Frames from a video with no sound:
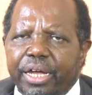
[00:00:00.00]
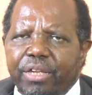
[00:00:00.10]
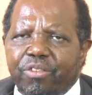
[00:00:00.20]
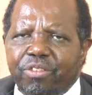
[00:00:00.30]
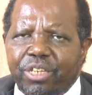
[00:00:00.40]

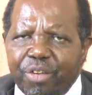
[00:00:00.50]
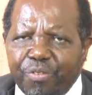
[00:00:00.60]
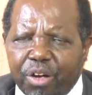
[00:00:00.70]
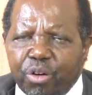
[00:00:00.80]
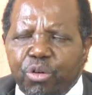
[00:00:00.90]
it's
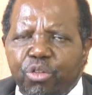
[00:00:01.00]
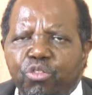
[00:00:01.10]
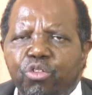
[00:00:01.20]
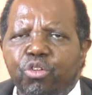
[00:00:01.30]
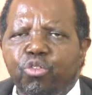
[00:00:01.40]

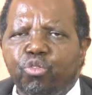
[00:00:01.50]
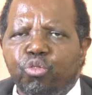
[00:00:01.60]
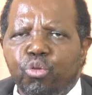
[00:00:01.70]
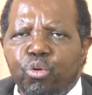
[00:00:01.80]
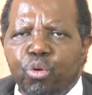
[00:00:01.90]
difficult
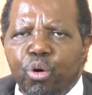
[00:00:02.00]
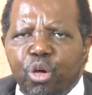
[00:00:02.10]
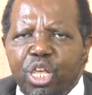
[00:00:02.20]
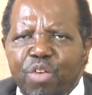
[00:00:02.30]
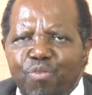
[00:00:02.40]
to,
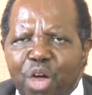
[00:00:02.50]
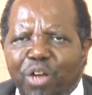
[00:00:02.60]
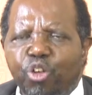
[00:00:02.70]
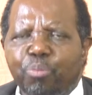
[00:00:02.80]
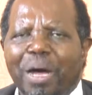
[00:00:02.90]
if you are
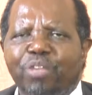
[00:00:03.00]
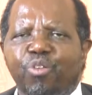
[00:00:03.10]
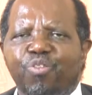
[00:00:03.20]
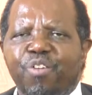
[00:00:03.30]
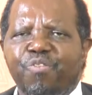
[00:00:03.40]
not part
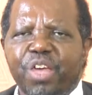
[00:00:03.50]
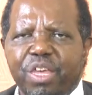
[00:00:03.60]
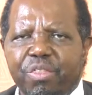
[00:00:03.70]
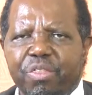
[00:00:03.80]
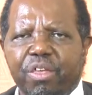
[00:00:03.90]
of the
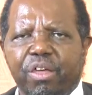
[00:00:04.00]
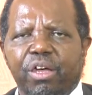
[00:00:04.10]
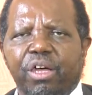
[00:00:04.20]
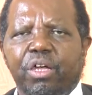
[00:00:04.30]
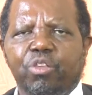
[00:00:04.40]
faith,
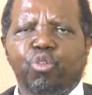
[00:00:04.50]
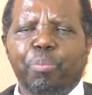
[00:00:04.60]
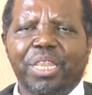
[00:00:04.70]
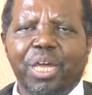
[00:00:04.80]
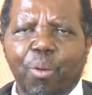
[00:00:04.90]
to
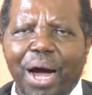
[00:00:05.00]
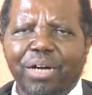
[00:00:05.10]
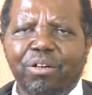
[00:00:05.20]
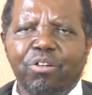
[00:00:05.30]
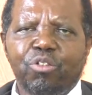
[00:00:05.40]
be the
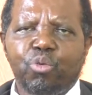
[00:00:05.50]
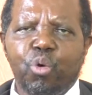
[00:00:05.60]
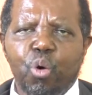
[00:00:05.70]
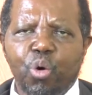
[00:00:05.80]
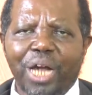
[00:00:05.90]
one to
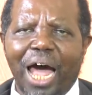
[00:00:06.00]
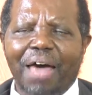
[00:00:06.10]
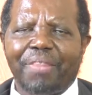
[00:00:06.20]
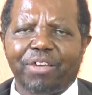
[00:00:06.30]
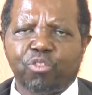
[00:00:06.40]
hold
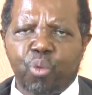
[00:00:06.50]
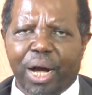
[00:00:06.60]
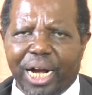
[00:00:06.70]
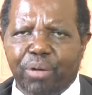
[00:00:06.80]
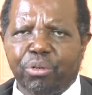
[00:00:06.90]
others to
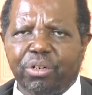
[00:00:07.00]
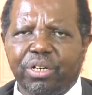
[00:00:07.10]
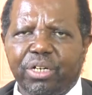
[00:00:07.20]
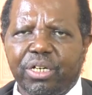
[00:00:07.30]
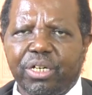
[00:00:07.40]
account.
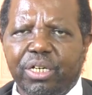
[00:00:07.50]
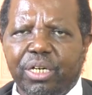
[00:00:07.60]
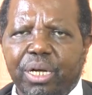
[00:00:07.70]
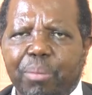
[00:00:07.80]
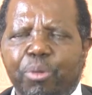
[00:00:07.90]

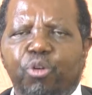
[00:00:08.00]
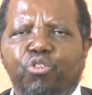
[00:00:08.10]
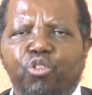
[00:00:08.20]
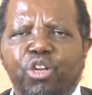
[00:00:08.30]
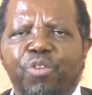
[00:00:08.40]
Because
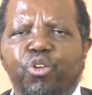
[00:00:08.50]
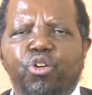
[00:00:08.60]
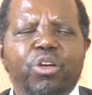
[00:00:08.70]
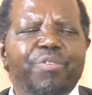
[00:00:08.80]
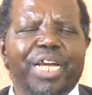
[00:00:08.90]
if you
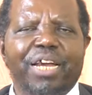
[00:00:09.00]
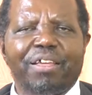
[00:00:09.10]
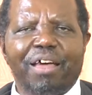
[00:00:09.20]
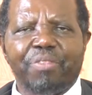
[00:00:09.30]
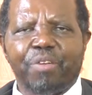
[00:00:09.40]
don't even
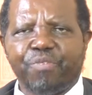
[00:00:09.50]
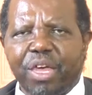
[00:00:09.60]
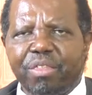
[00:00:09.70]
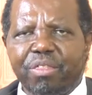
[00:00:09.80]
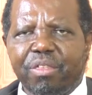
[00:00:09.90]
understand the
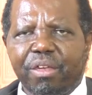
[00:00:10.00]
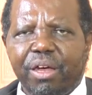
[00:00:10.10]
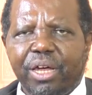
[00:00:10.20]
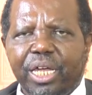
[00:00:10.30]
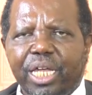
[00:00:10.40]
faith,
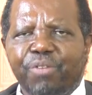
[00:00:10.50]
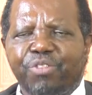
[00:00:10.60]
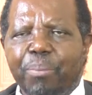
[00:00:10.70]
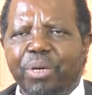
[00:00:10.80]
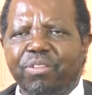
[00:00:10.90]
if
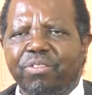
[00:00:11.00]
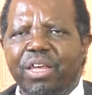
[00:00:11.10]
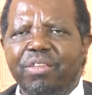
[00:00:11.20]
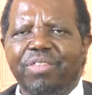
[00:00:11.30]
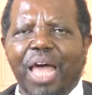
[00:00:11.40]
somebody
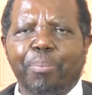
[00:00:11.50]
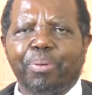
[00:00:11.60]
says they are